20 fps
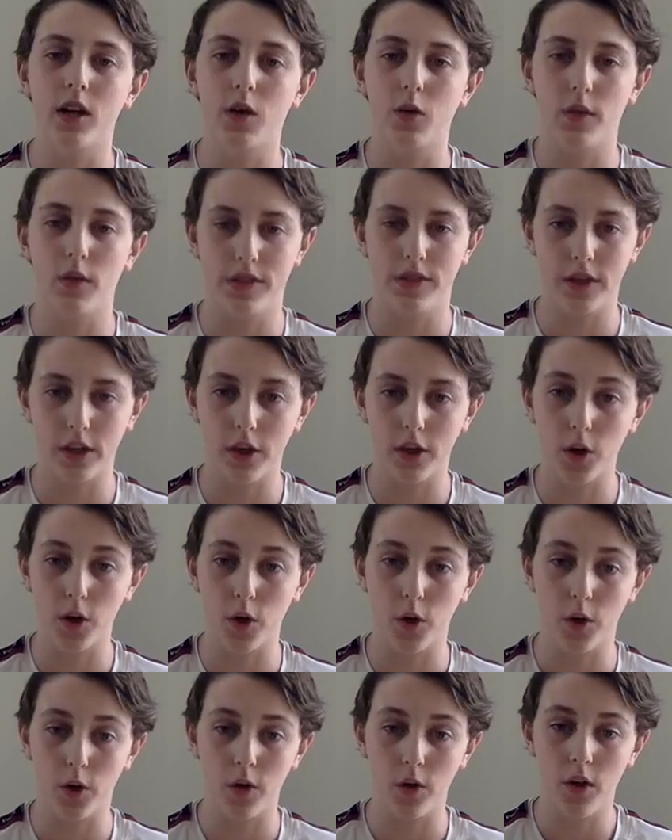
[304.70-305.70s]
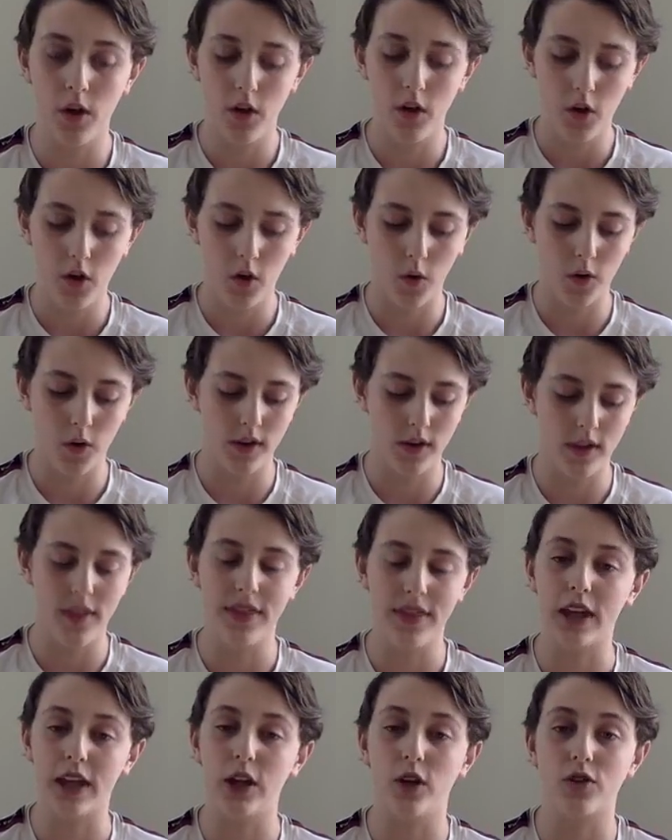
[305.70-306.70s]
with the goal or the
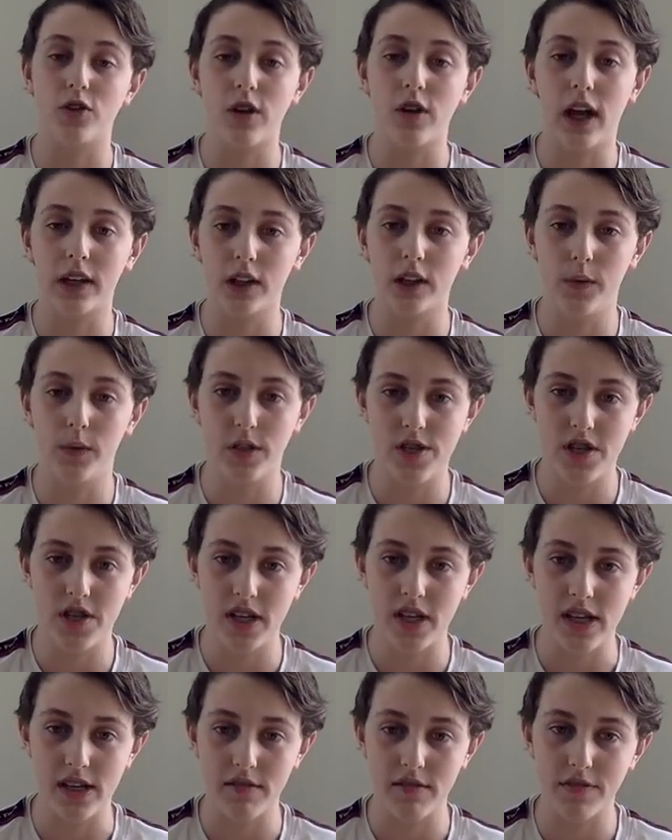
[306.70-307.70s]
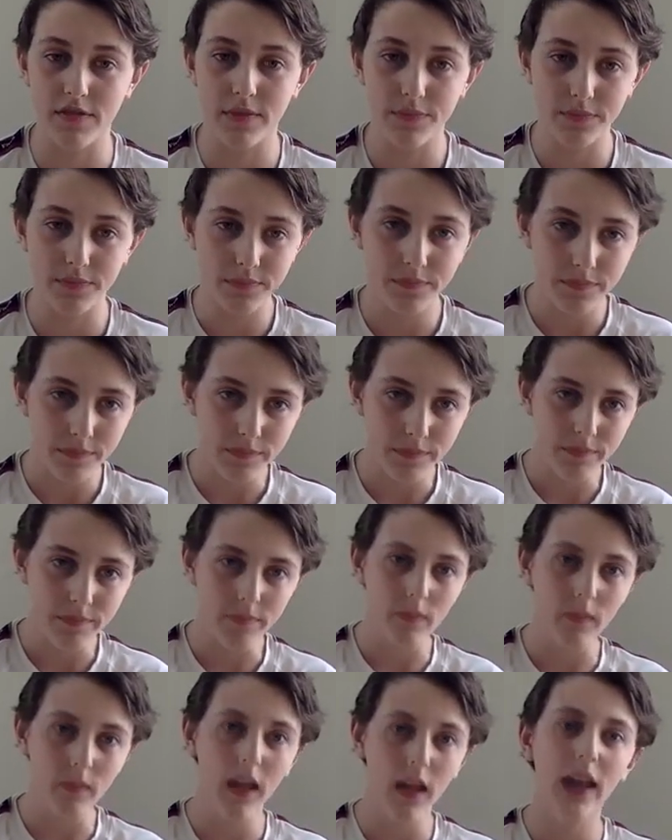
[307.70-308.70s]
thing you're trying to achieve.
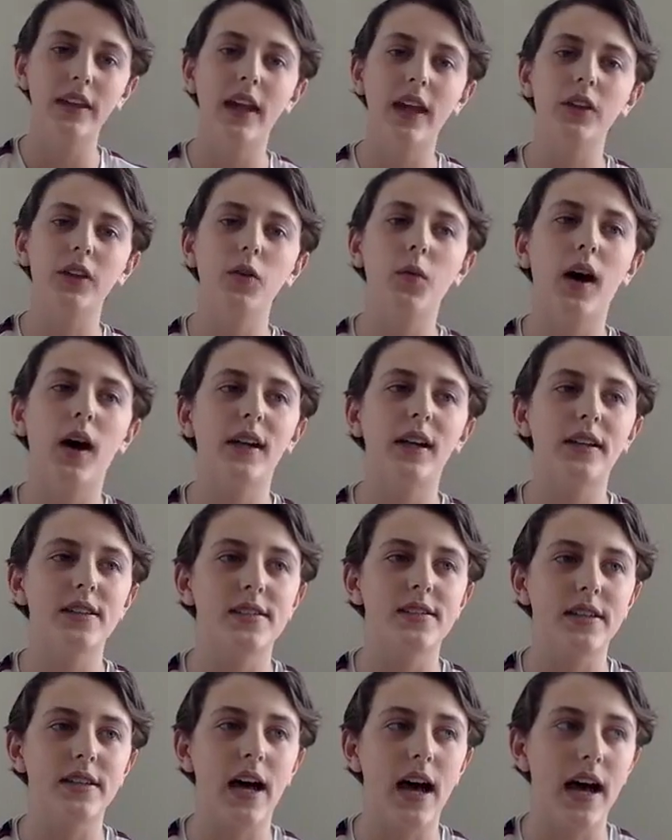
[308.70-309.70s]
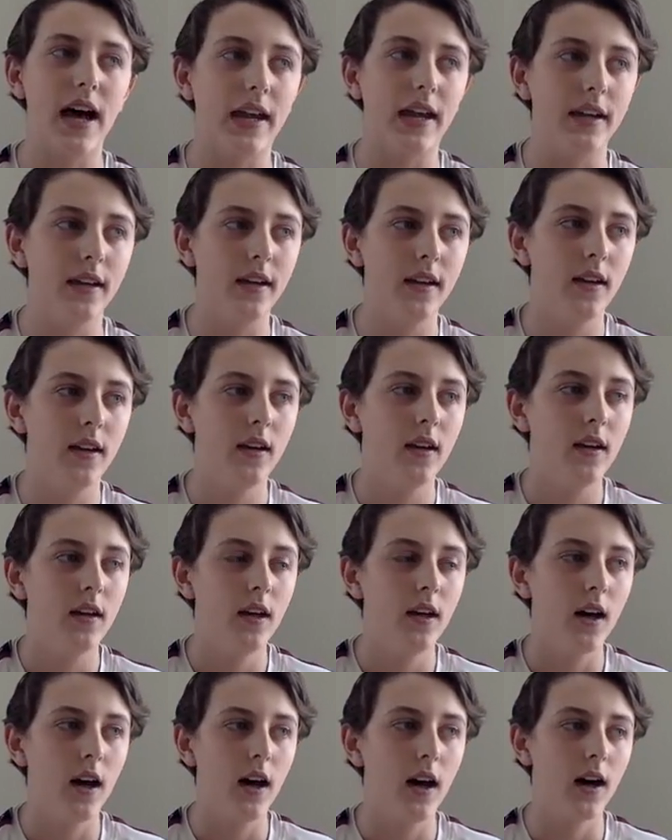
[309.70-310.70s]
And then you want to decide
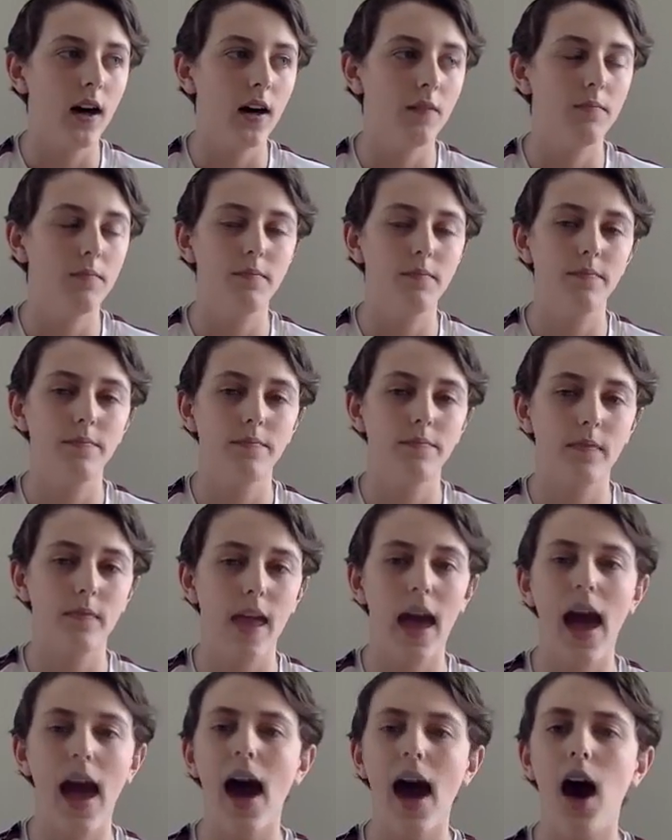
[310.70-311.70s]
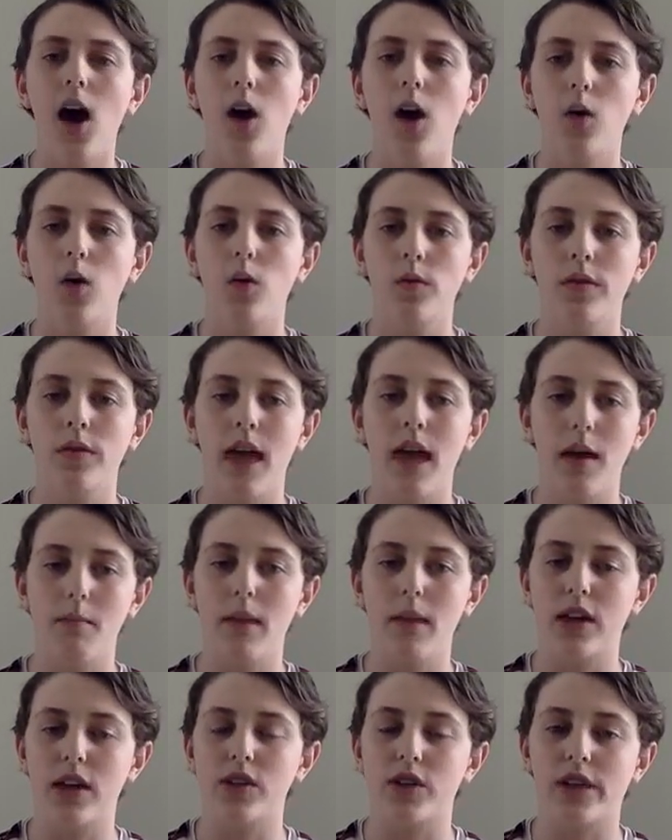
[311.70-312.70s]
how that
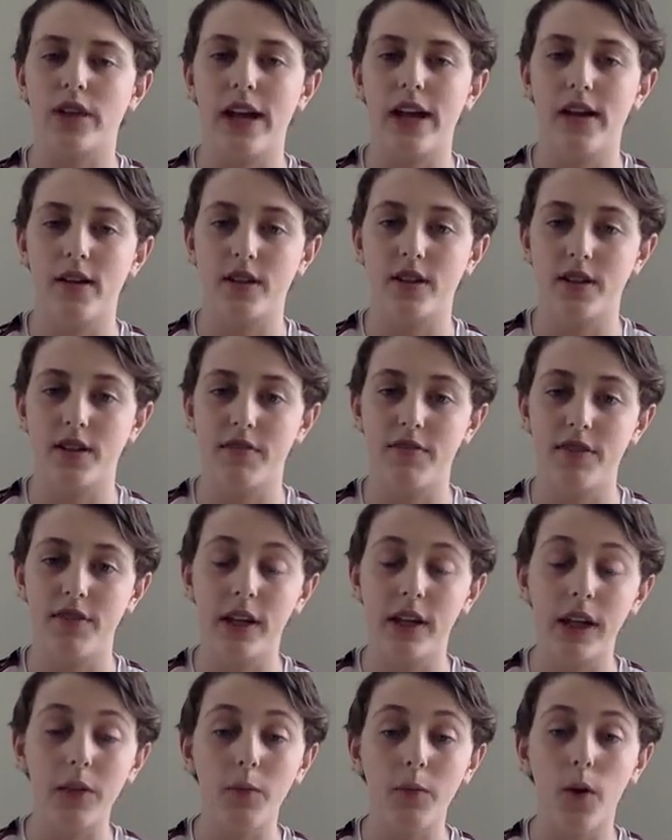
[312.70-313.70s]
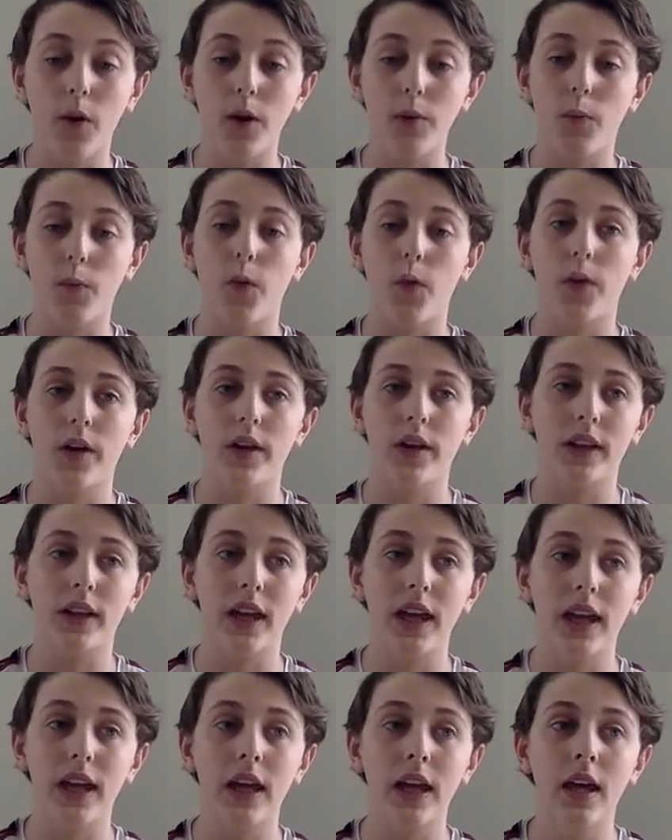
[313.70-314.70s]
makes your character feel, and more
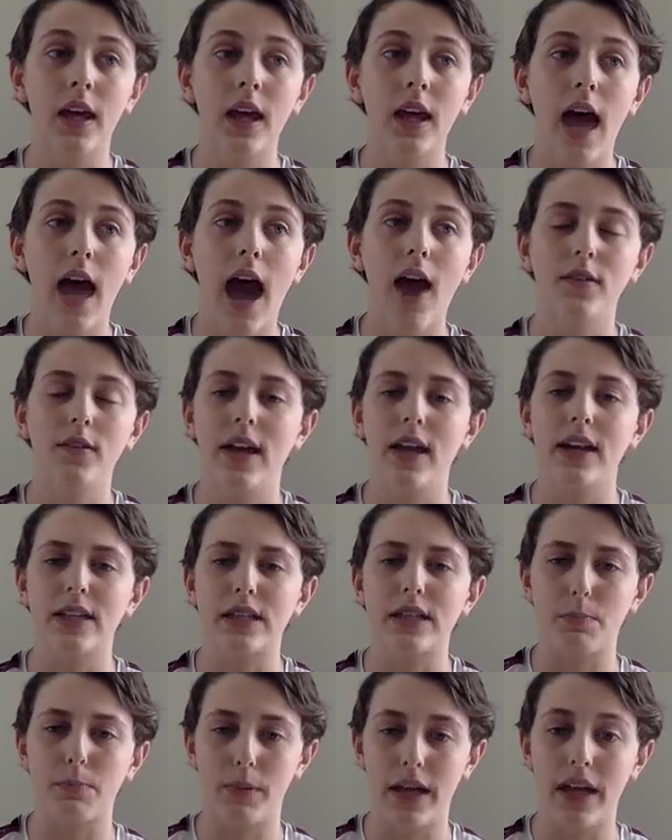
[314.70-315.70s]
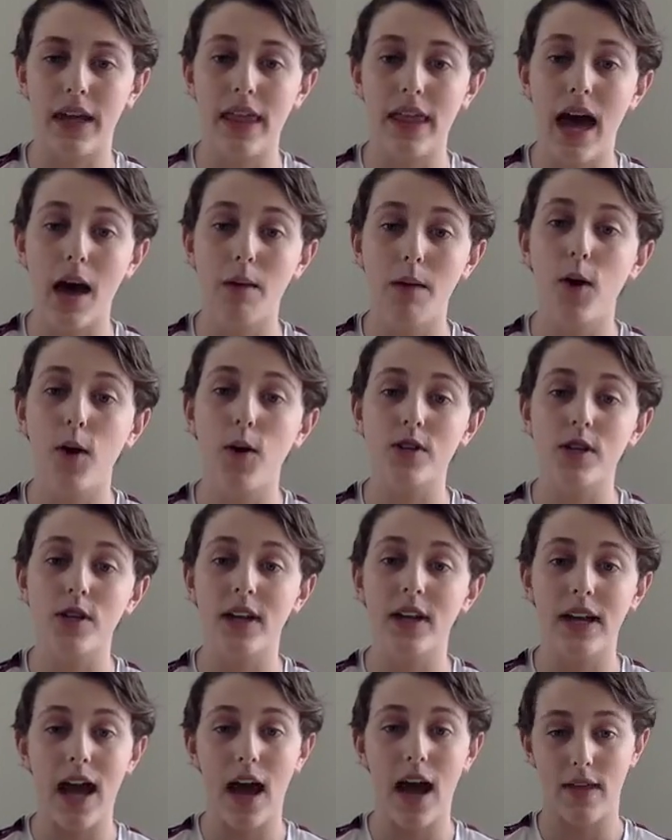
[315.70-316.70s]
importantly, how they display that
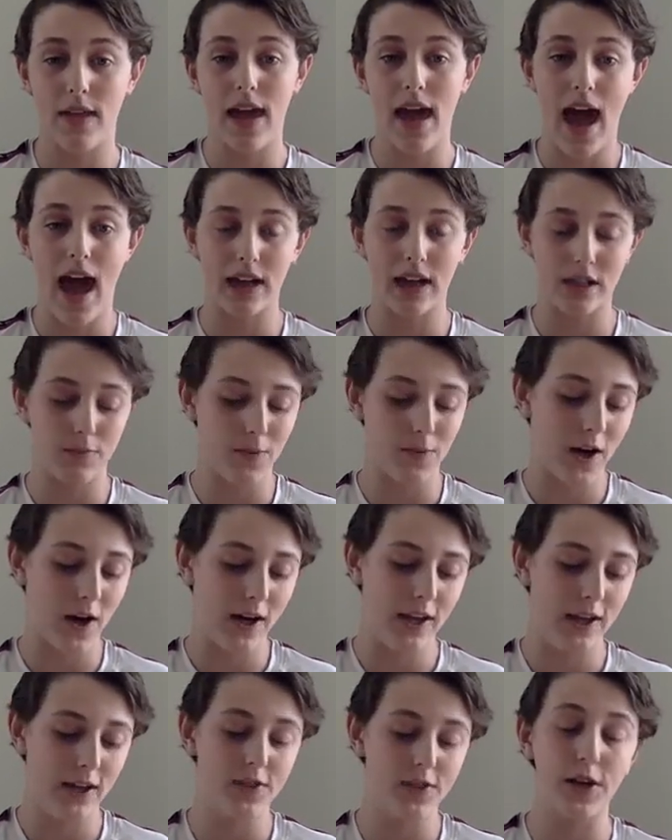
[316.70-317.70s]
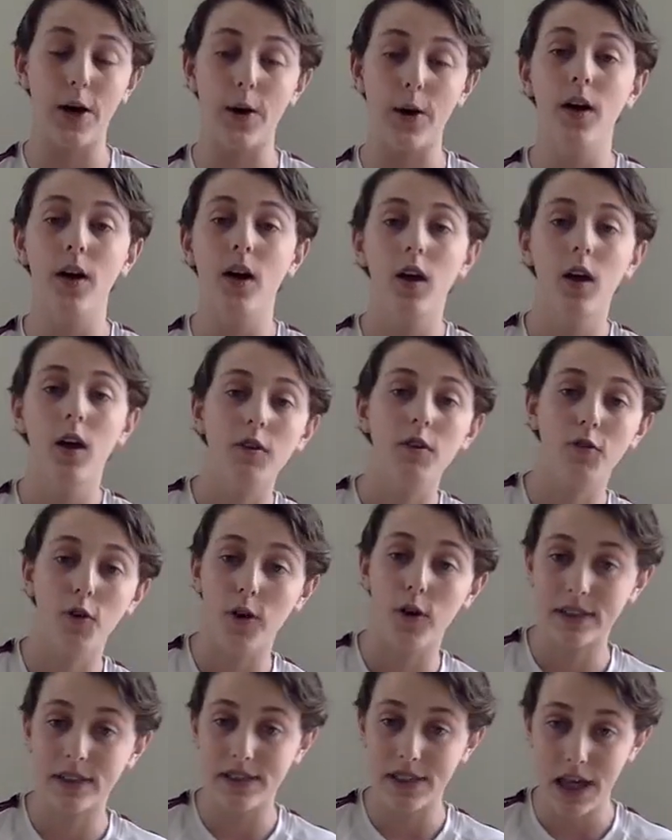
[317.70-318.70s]
emotion and how they act upon it. So,
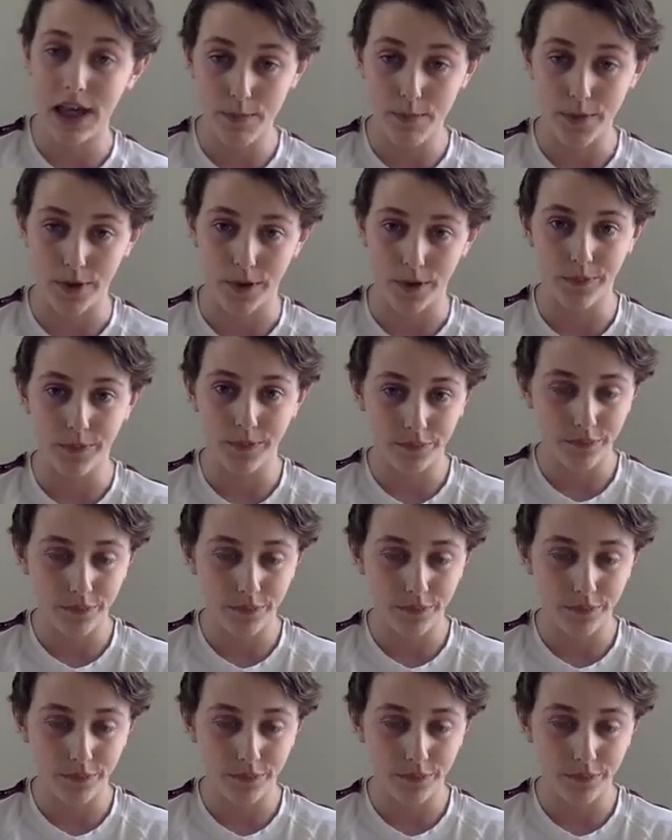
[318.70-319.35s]
for example,